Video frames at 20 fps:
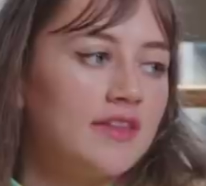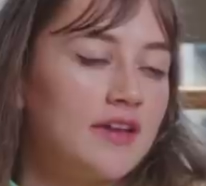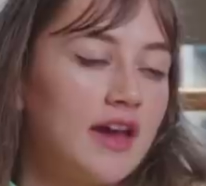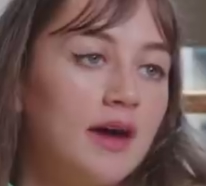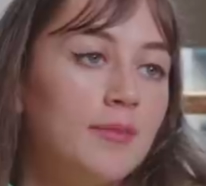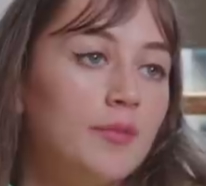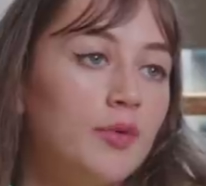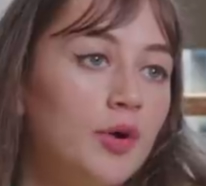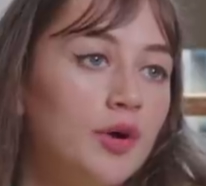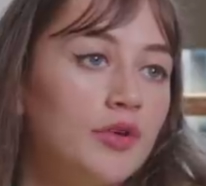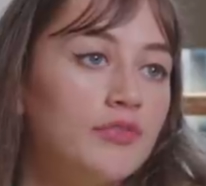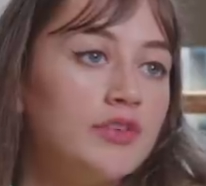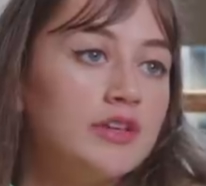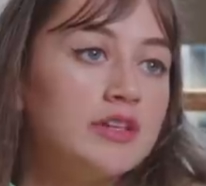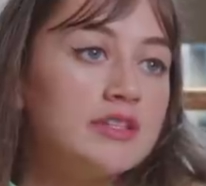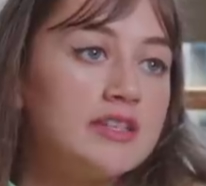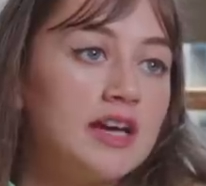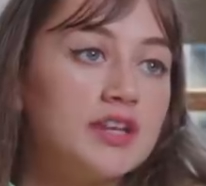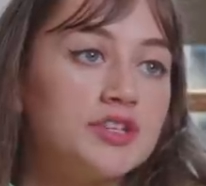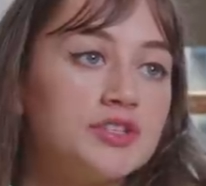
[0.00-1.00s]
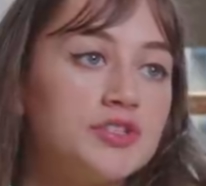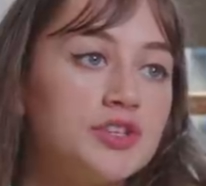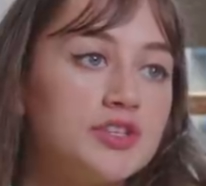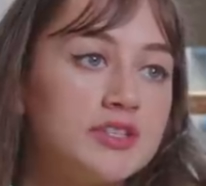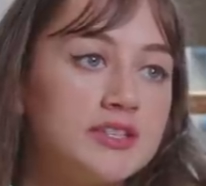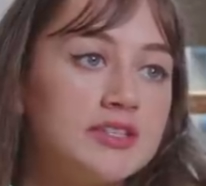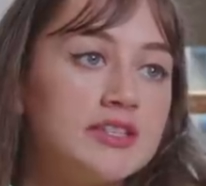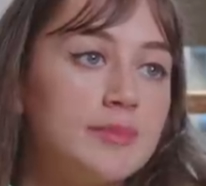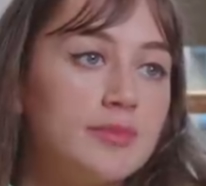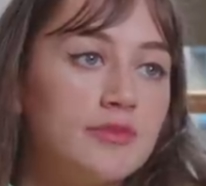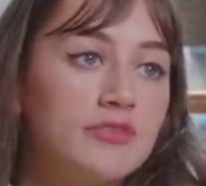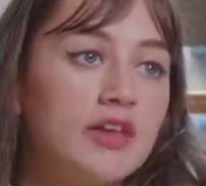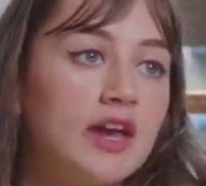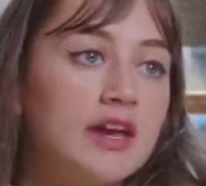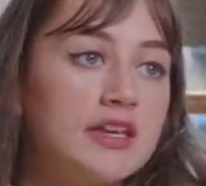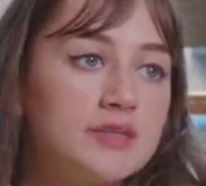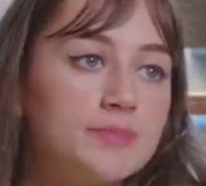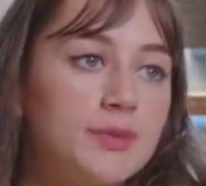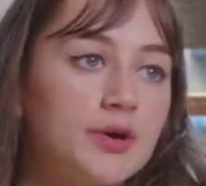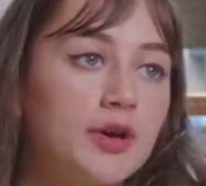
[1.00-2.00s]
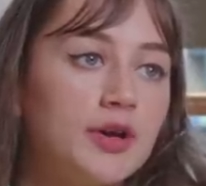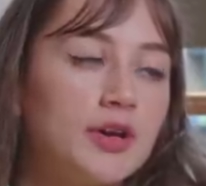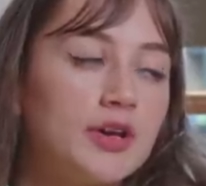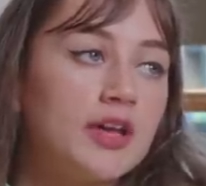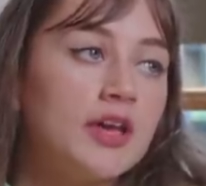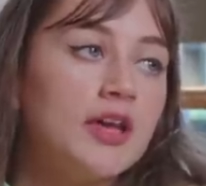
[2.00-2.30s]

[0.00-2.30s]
The Cambo oil field is actually just the tip of the iceberg.